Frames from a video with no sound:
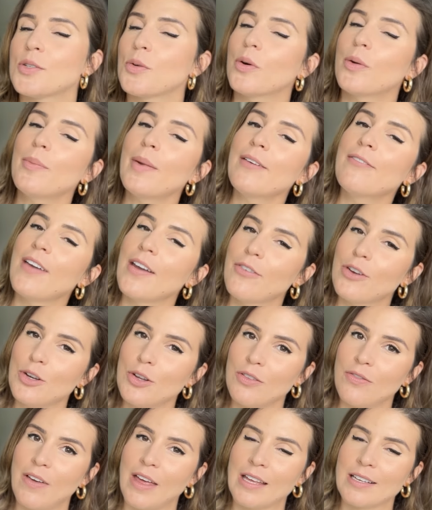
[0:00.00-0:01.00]
one of my favorite
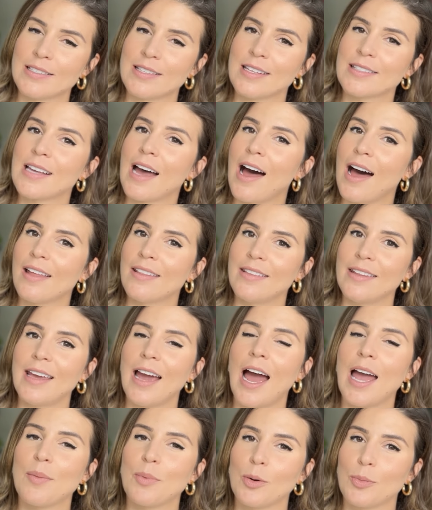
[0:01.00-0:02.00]
new things that's on the
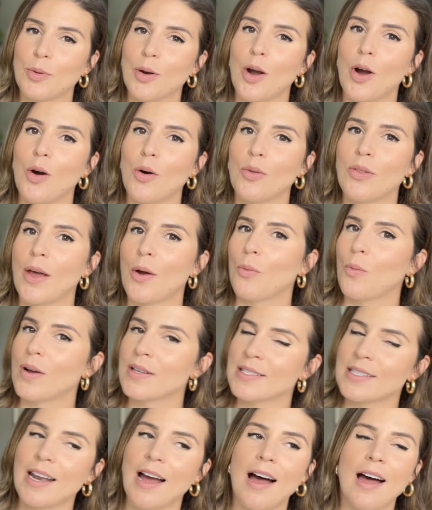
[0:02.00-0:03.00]
Hyper Pro that
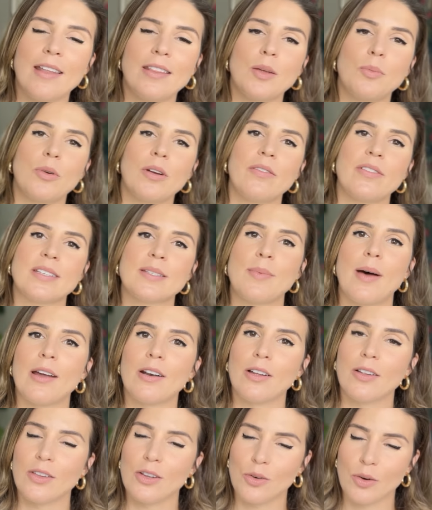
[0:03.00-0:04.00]
wasn't on the previous
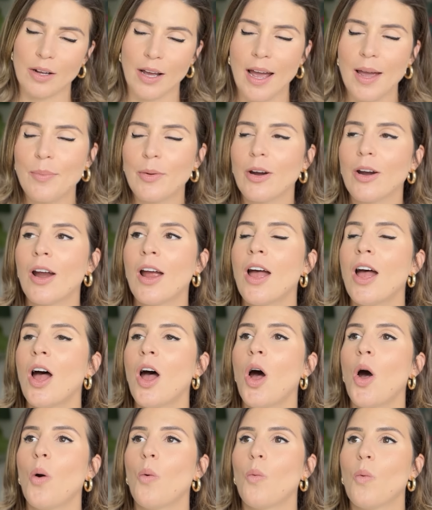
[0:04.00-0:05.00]
model, the Nordic Hyper,
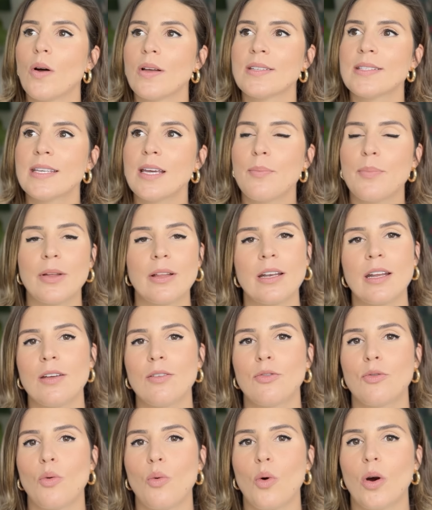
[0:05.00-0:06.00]
was the ability
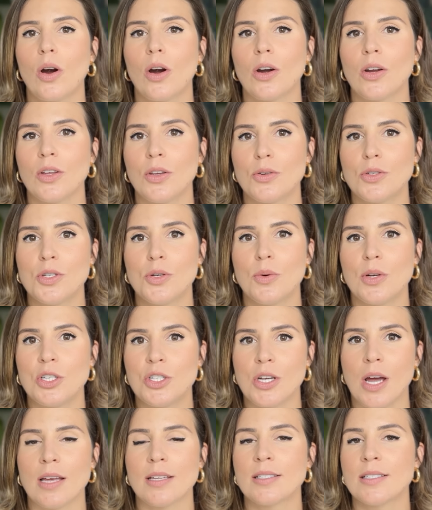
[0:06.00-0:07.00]
for you to
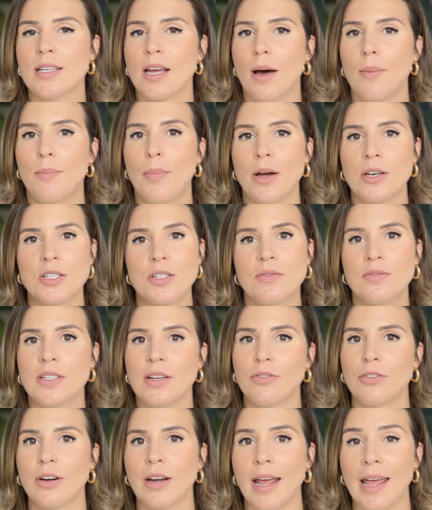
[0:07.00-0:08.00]
adjust a bunch of
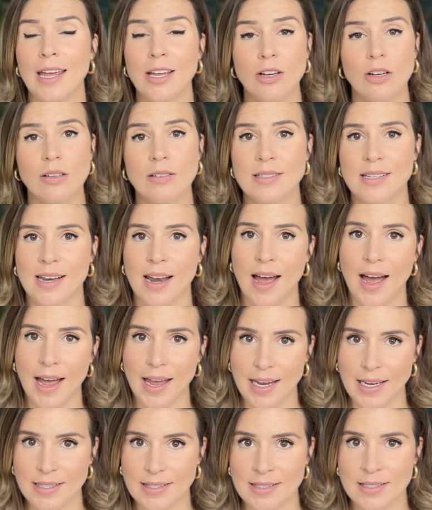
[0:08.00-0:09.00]
different angles and
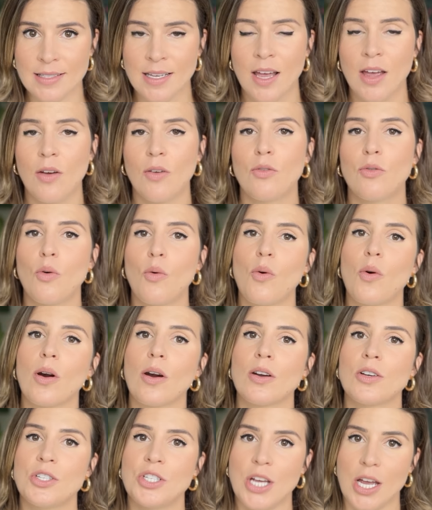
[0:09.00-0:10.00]
heights
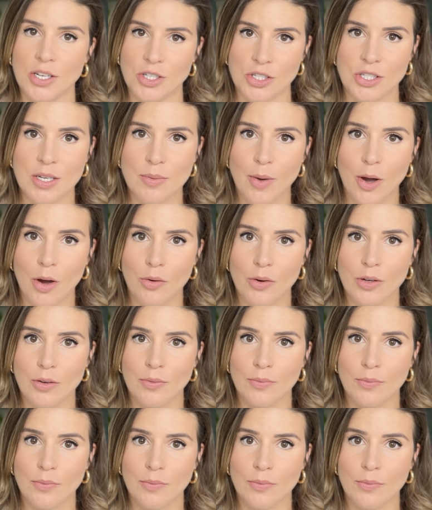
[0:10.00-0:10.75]
for GHD mode.